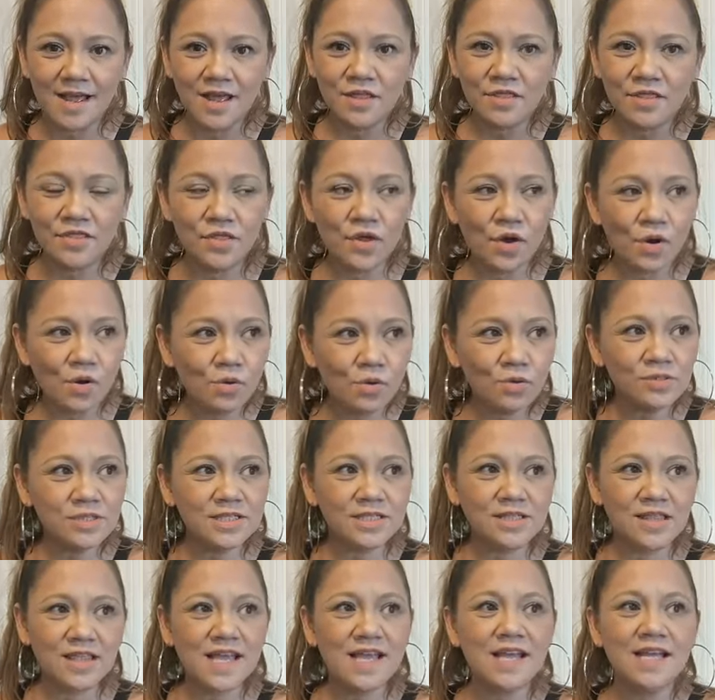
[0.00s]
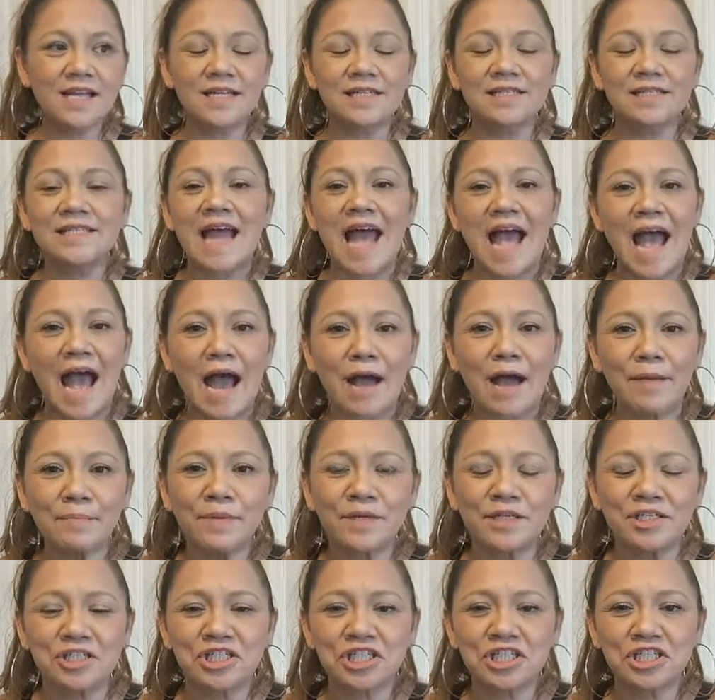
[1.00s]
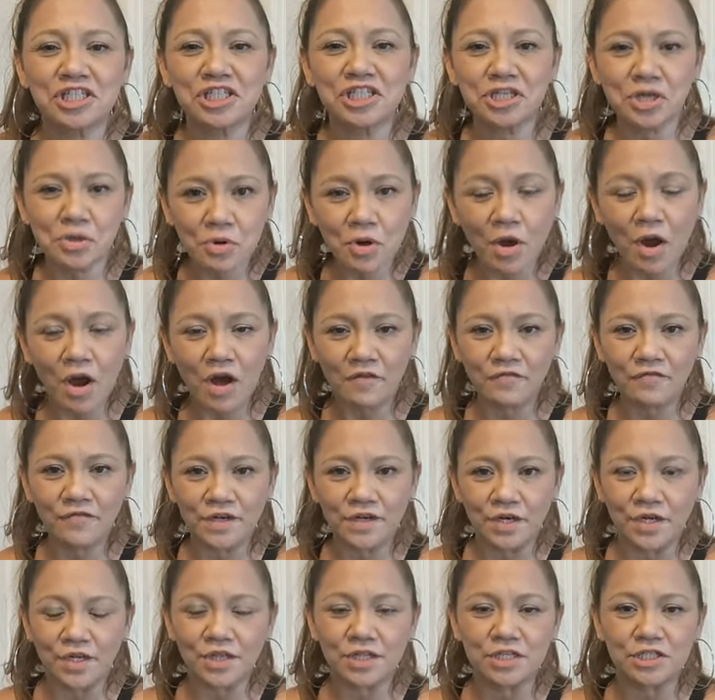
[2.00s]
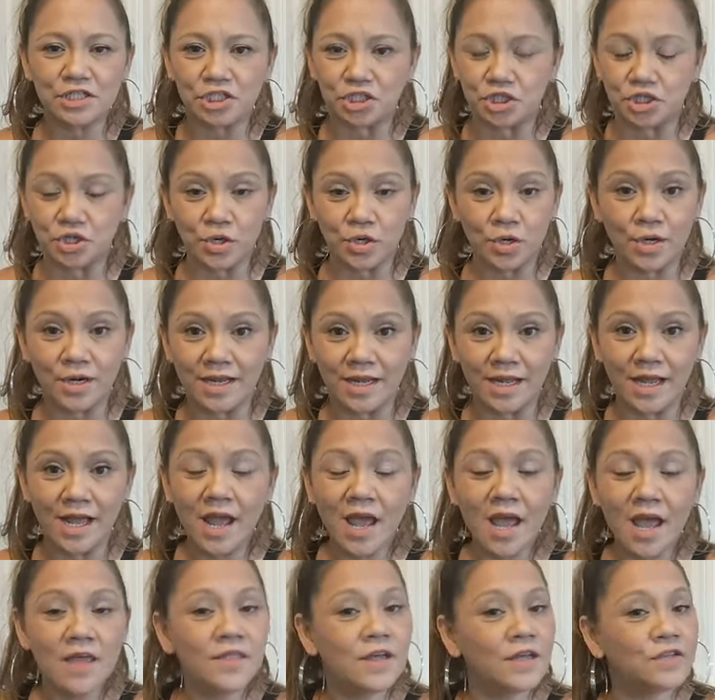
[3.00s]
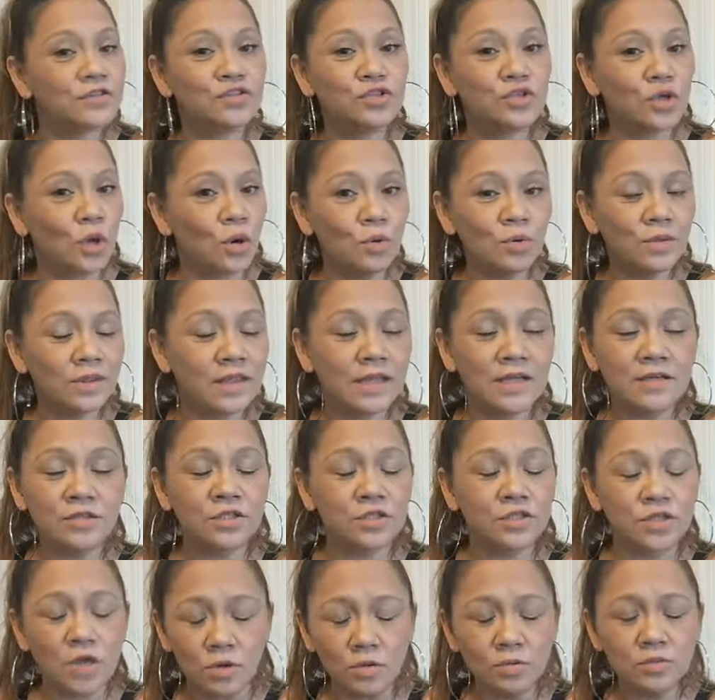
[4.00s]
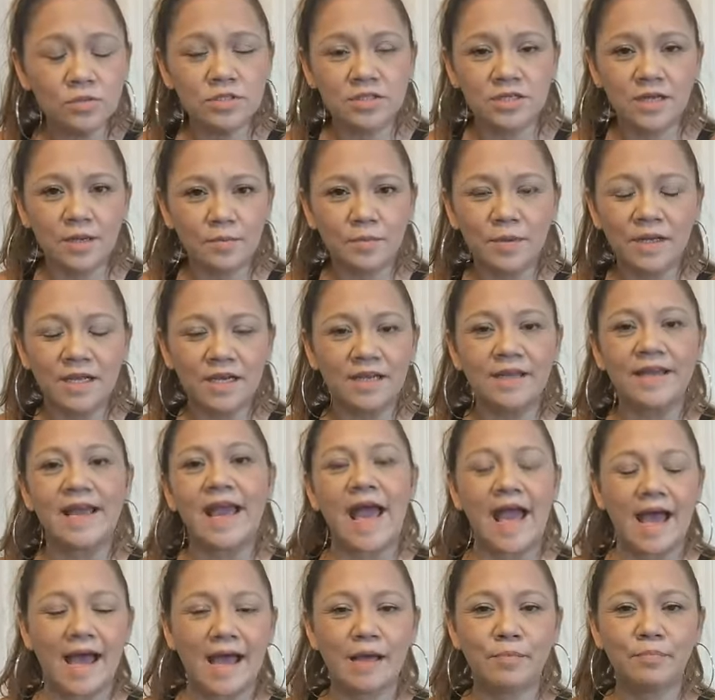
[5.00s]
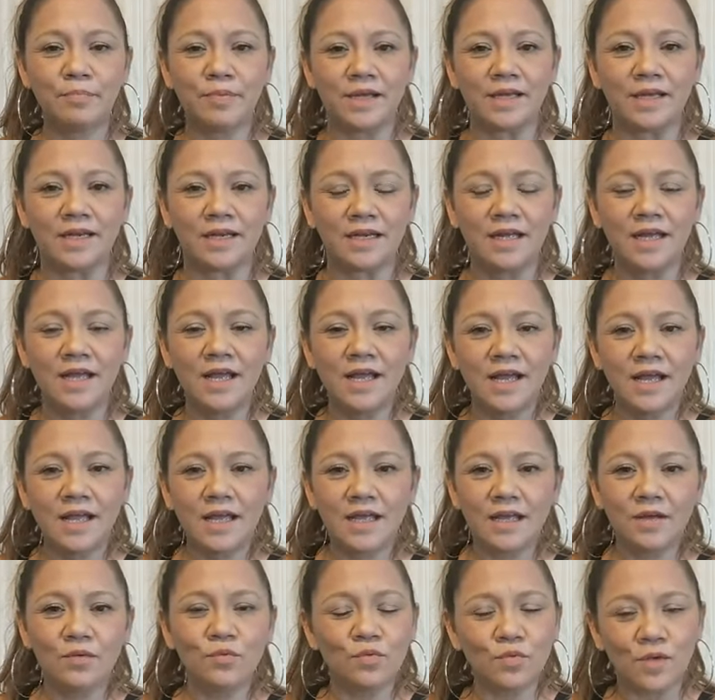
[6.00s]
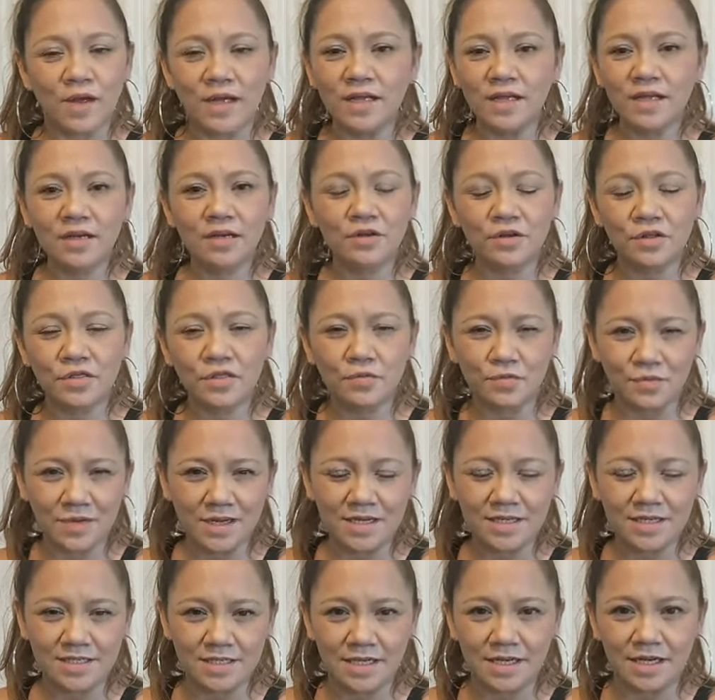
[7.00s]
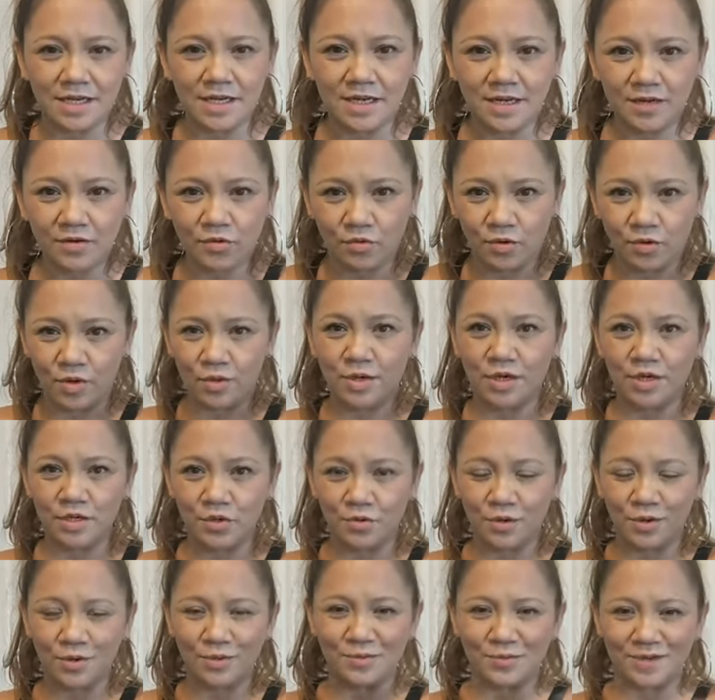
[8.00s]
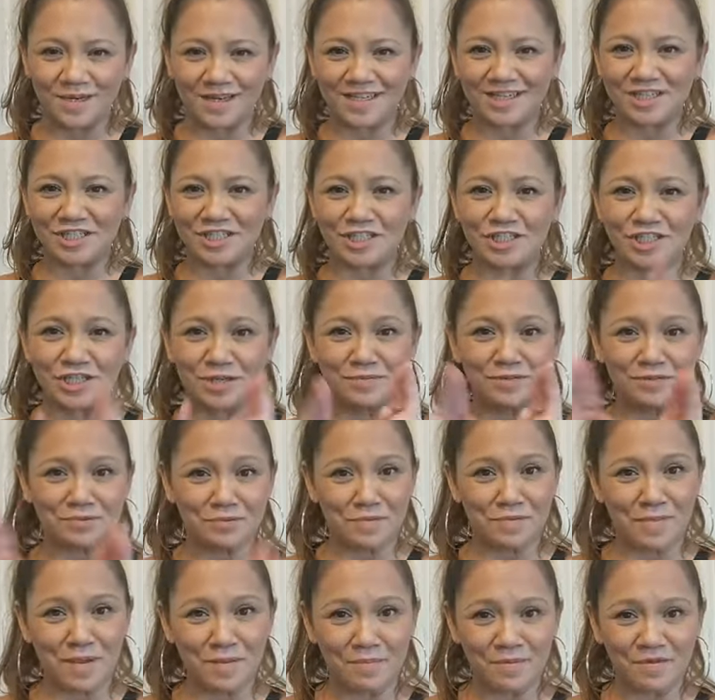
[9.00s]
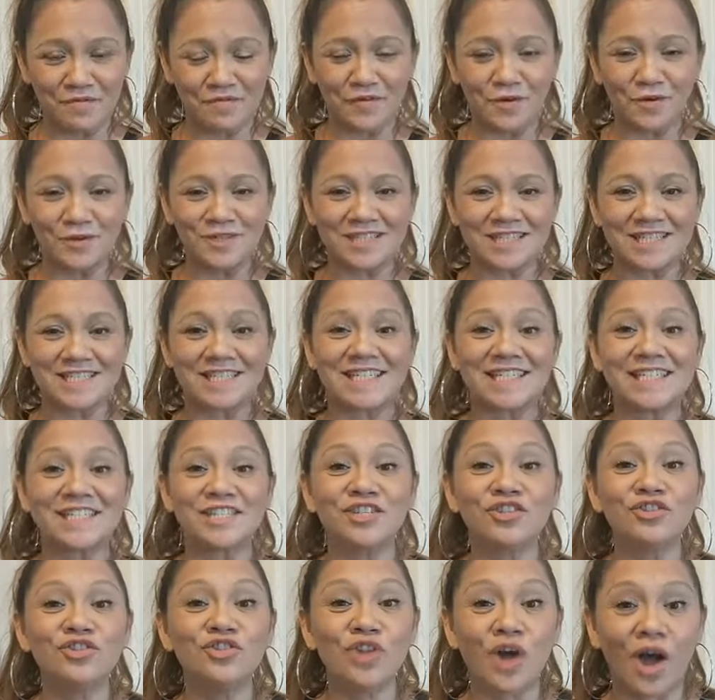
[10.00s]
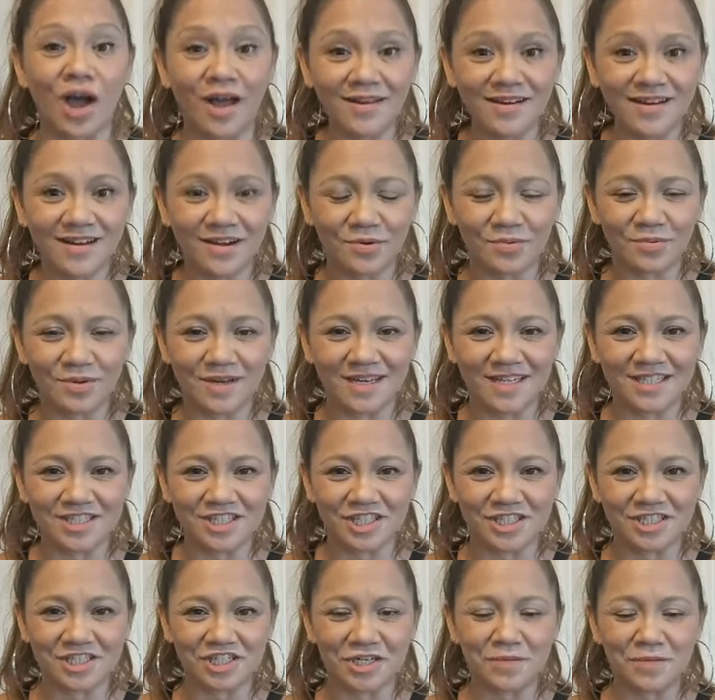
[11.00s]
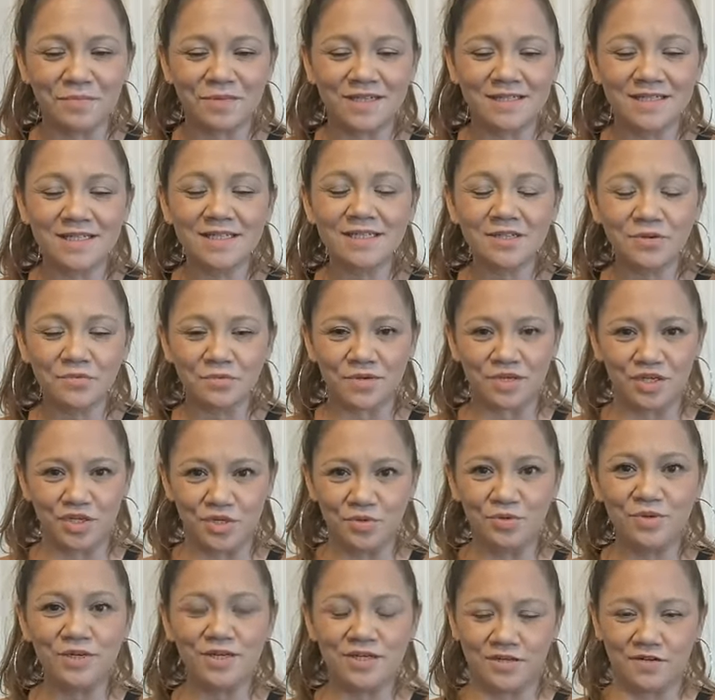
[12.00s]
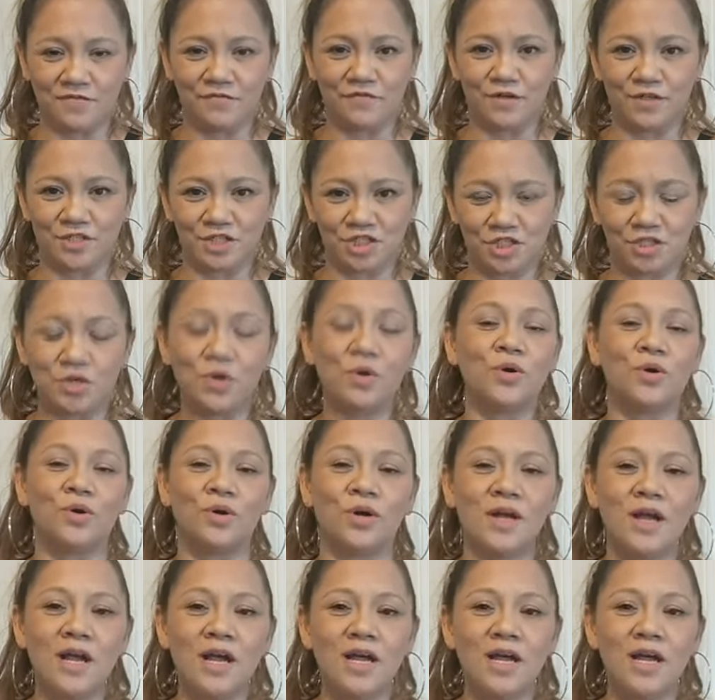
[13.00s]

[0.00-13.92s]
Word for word: Those things happen so often on this journey that don't they don't typically happen in regular 3D quote unquote relationships. Remember, folks, this is not a relationship. This is a reunion of your soul.